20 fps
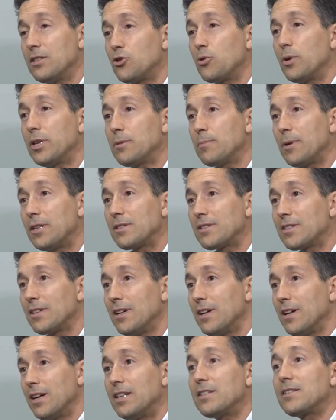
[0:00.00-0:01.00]
treatments,
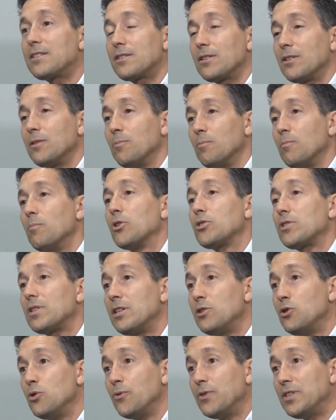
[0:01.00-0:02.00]
it's mostly
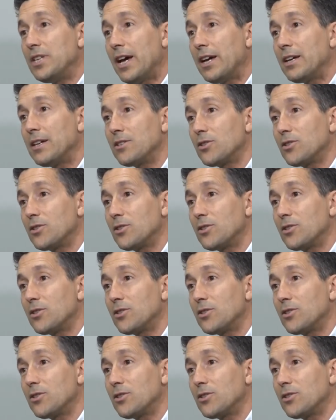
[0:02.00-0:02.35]
UVA.